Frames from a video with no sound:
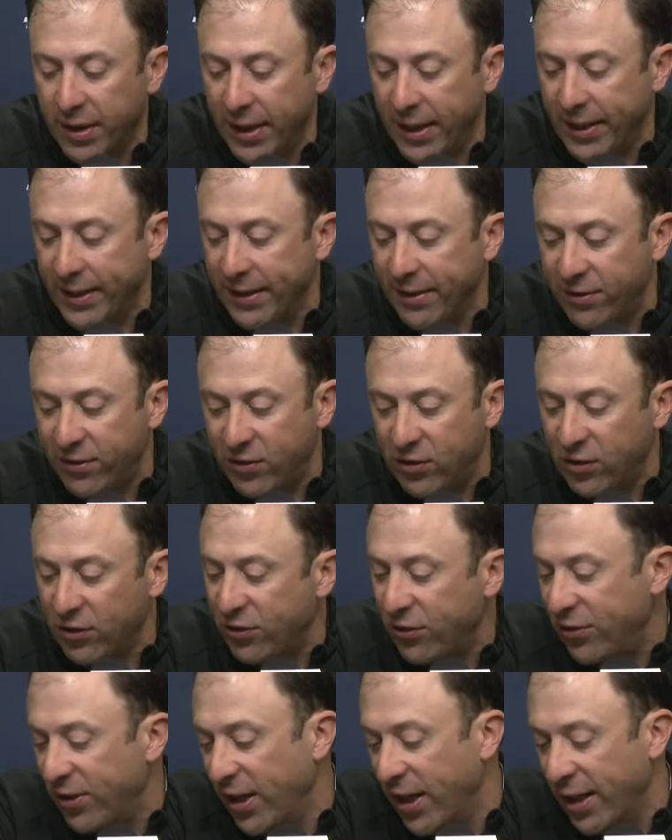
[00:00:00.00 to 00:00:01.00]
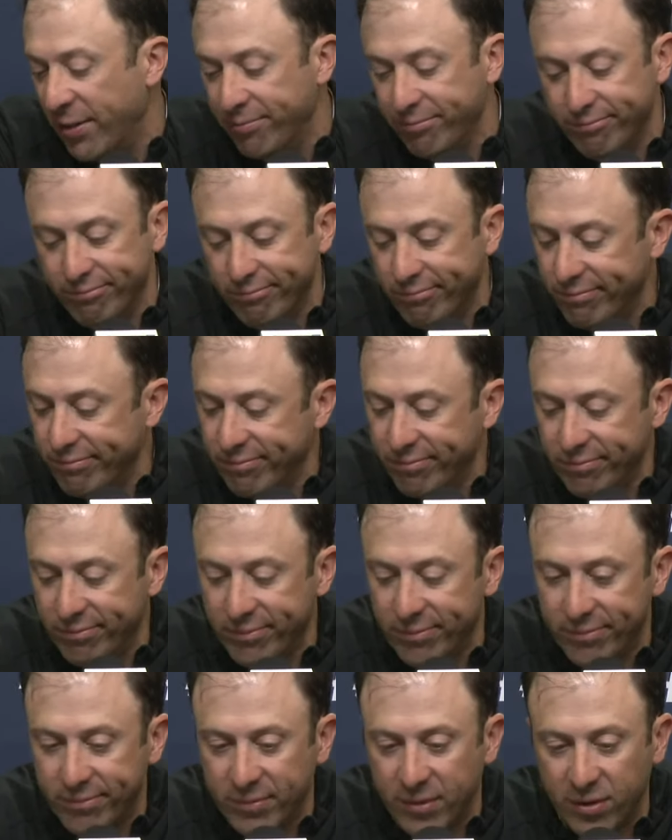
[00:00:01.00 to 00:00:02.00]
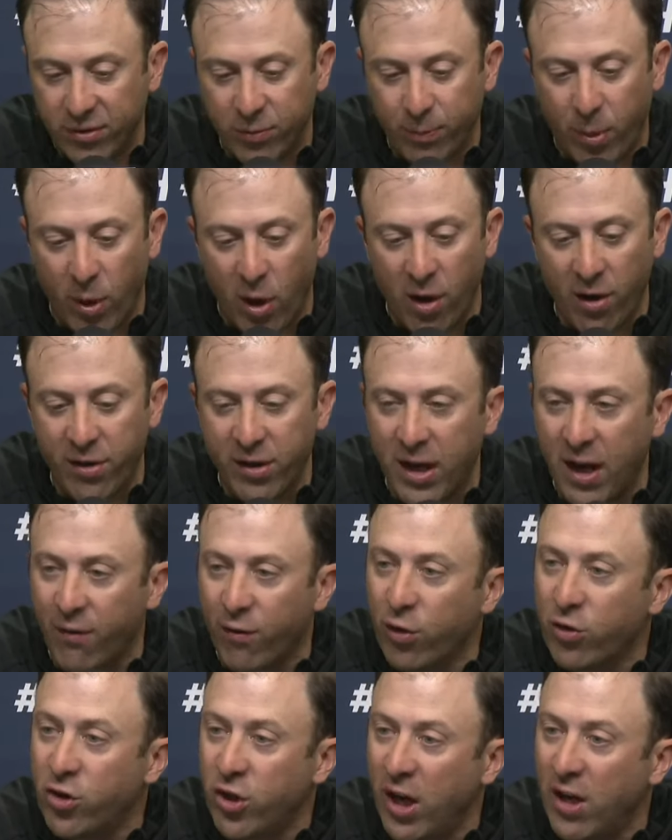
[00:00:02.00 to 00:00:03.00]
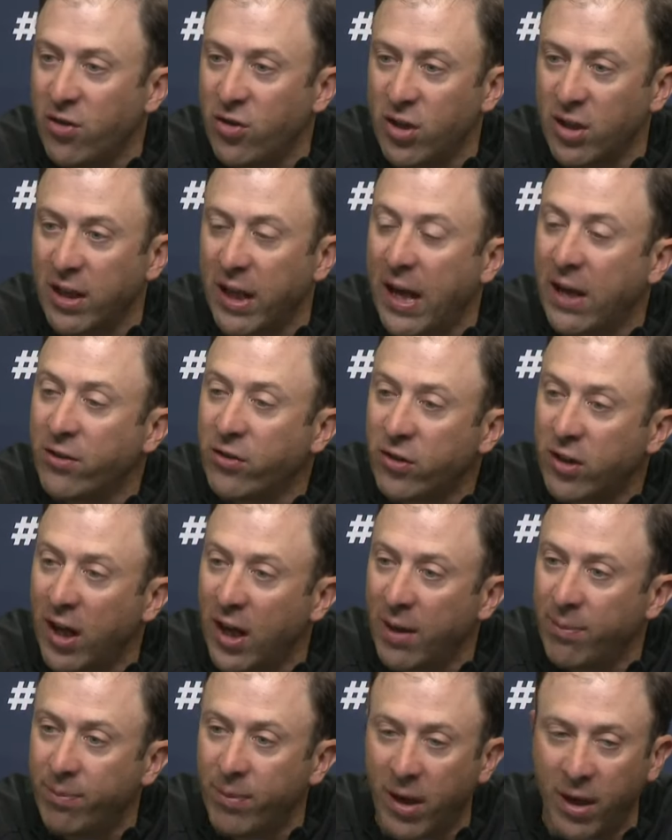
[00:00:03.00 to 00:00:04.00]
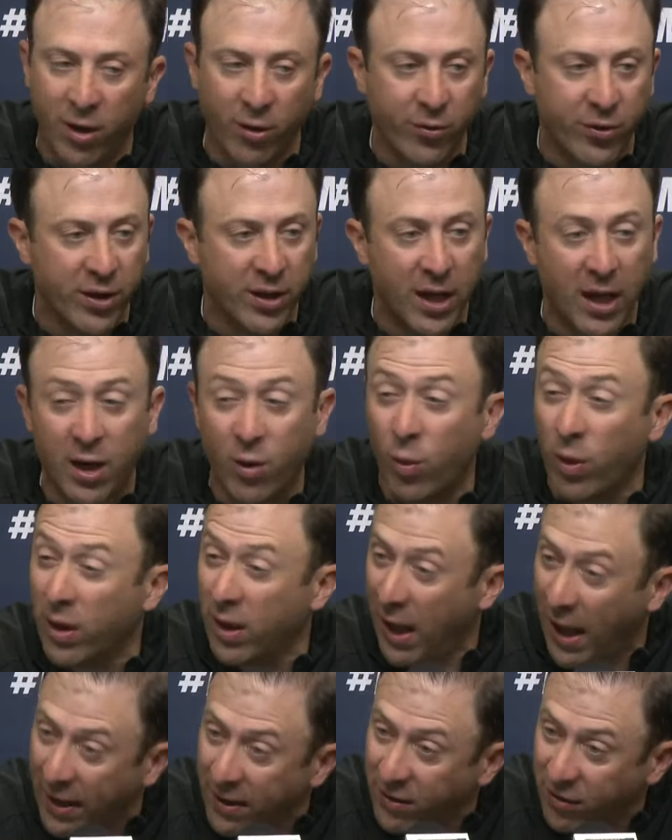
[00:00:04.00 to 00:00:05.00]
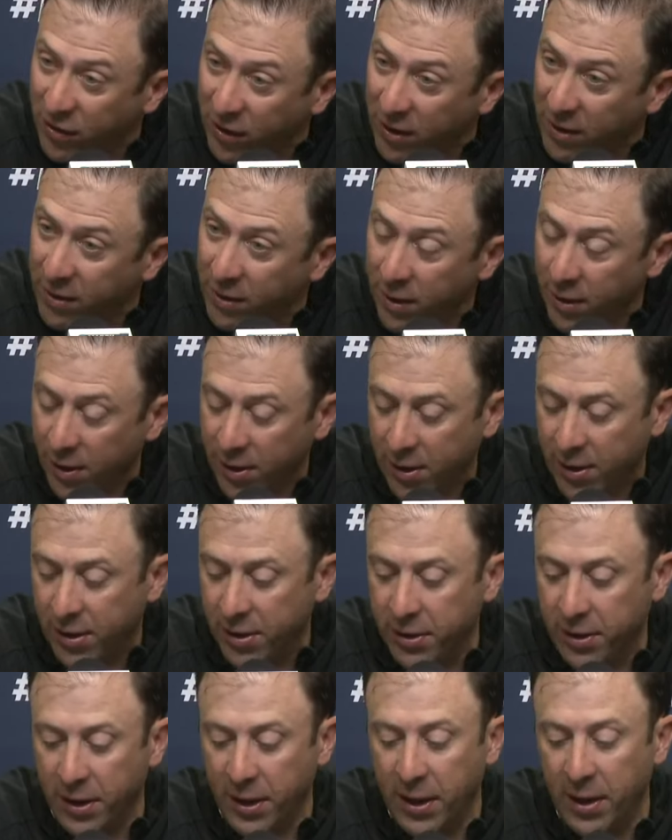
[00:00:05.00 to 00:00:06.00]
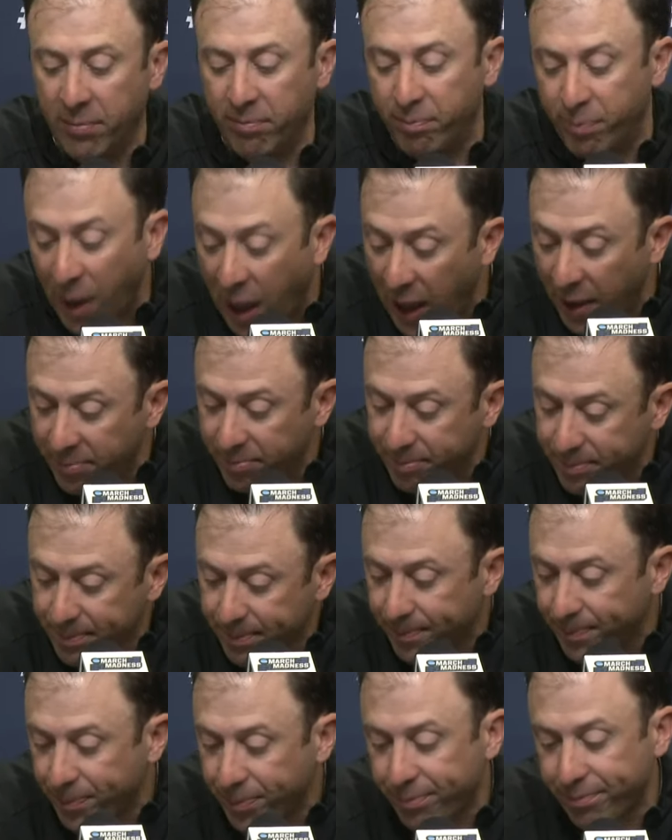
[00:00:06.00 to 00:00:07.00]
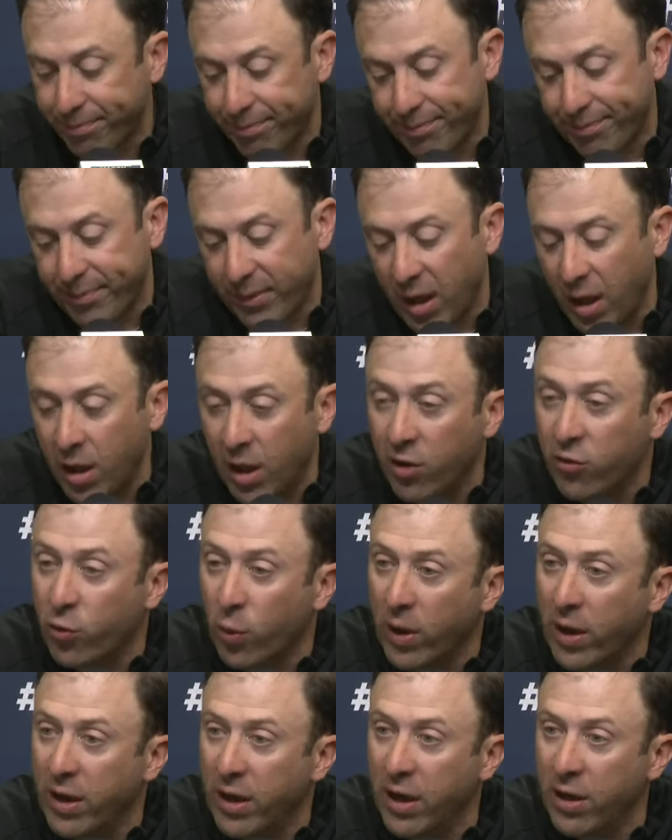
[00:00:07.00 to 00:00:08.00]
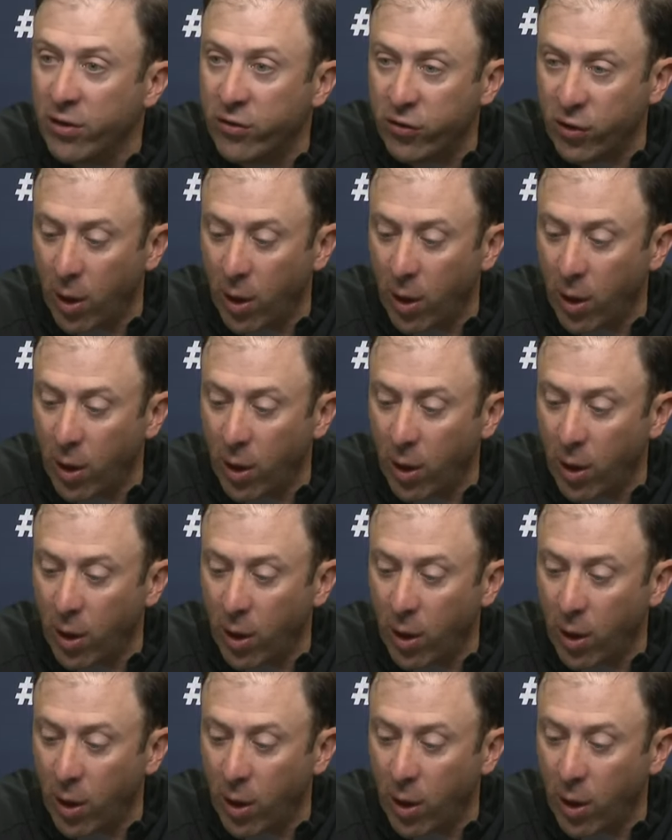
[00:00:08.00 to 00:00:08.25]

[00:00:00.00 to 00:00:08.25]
And it's just it's part of the ever-changing landscape. I don't think anyone likes it, but it is what it is.